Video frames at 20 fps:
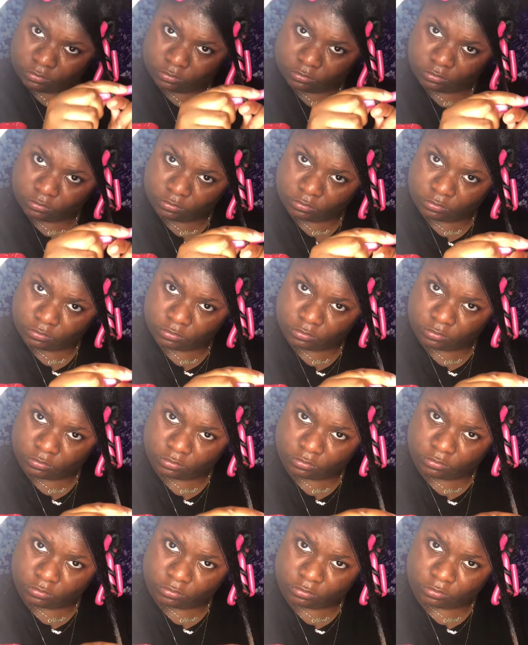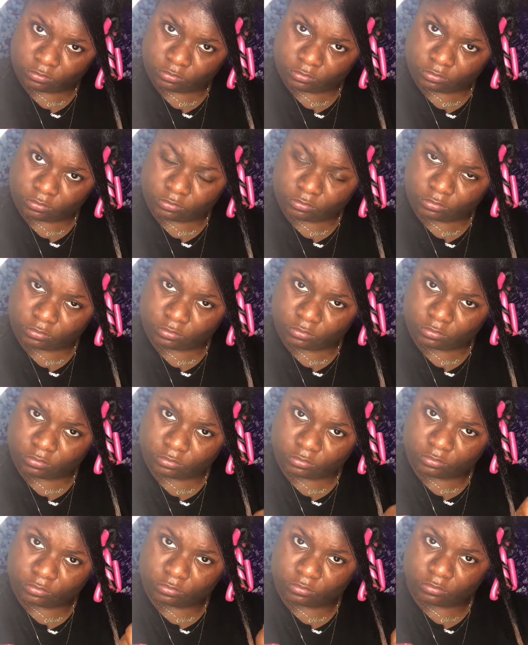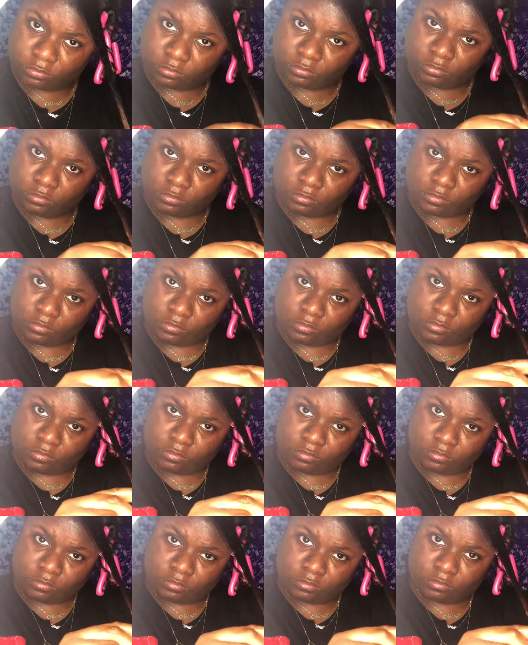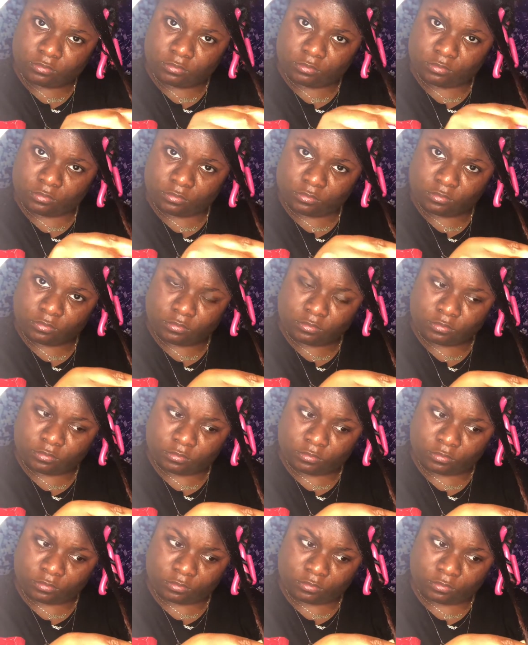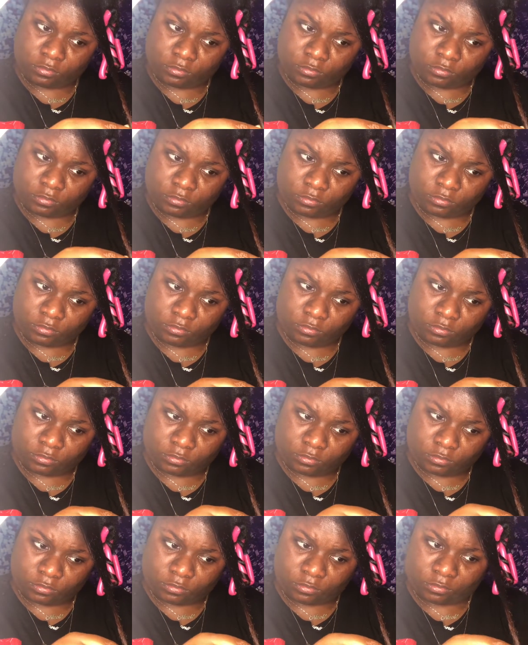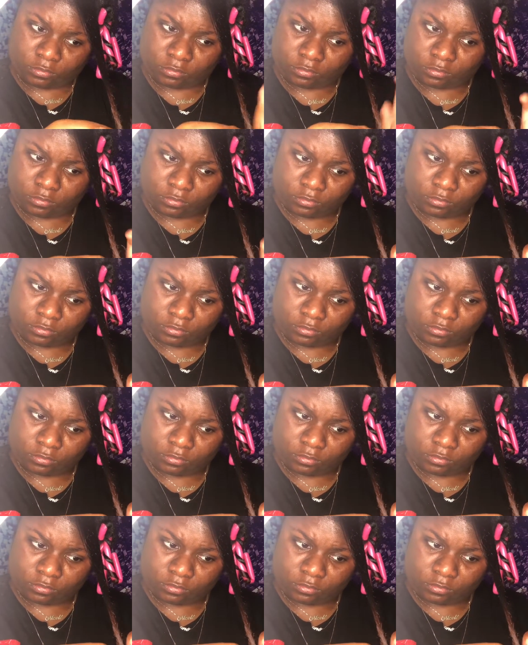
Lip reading: No one is speaking in this clip.